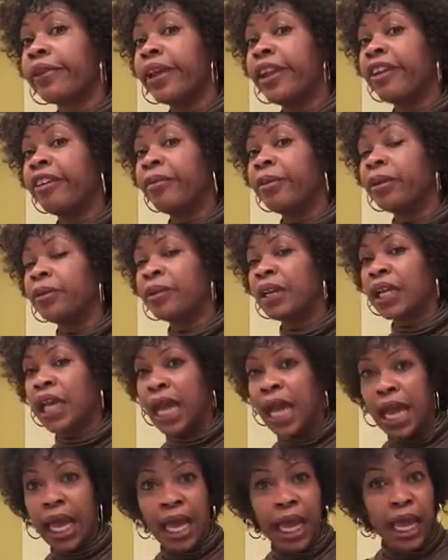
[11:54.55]
And everybody's like,
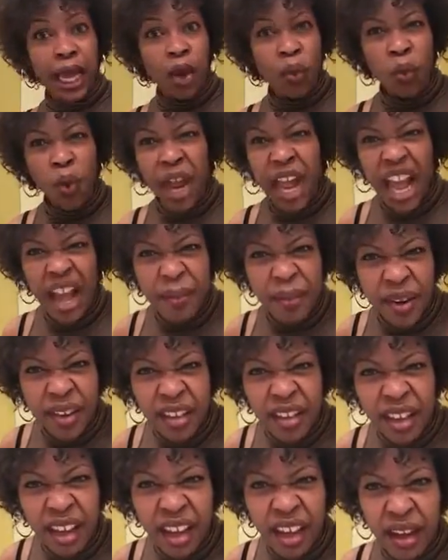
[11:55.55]
what happened
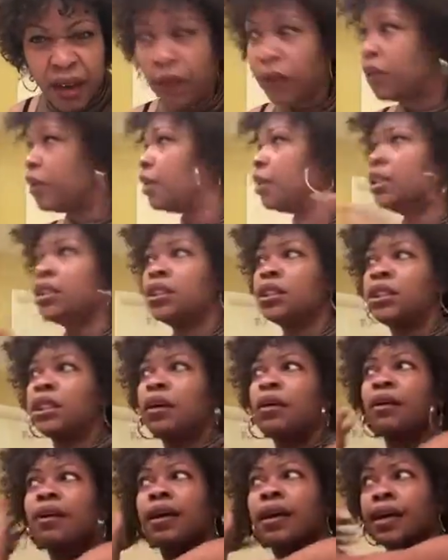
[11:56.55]
to your hair?
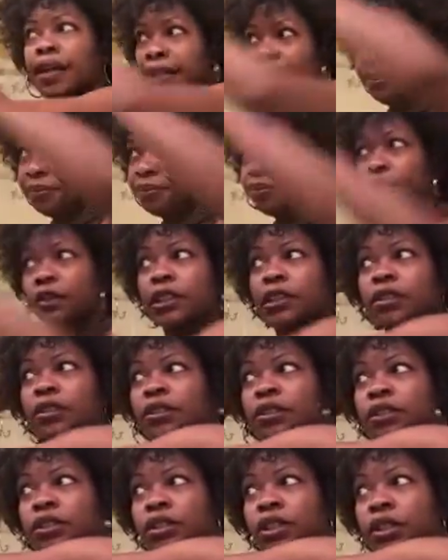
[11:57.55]
Okay,
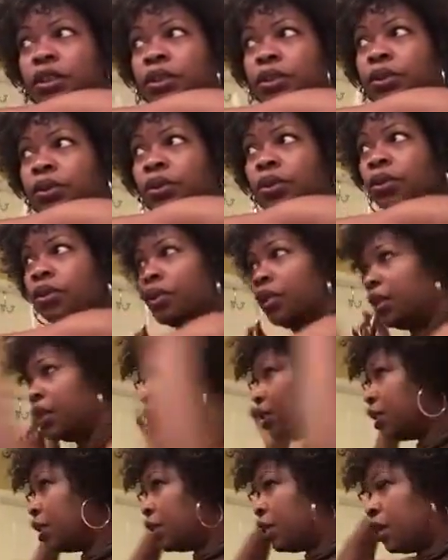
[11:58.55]
so,
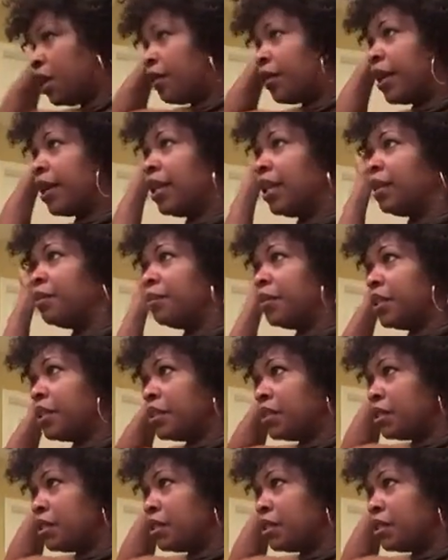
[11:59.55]
all right, let me